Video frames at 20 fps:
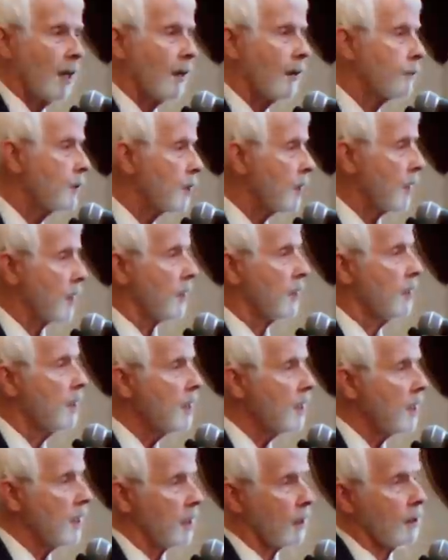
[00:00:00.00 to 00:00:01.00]
of
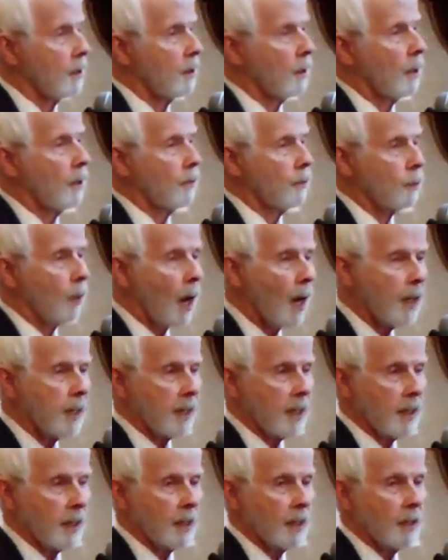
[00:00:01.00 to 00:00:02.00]
technique of
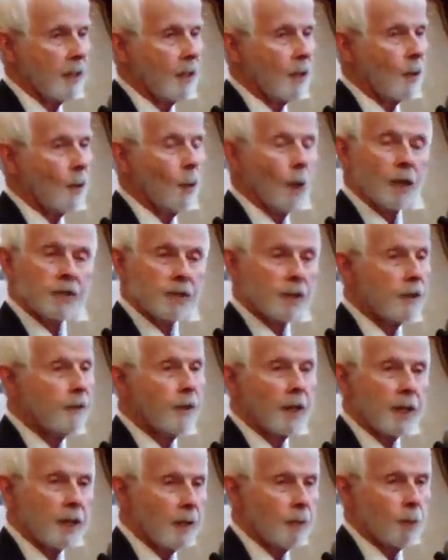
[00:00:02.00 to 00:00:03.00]
writing wasn't
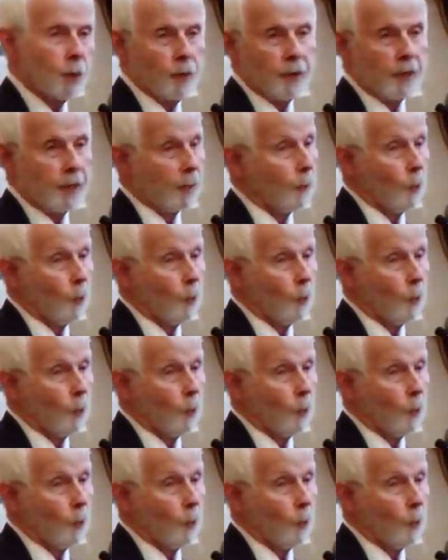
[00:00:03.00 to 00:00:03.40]
available then.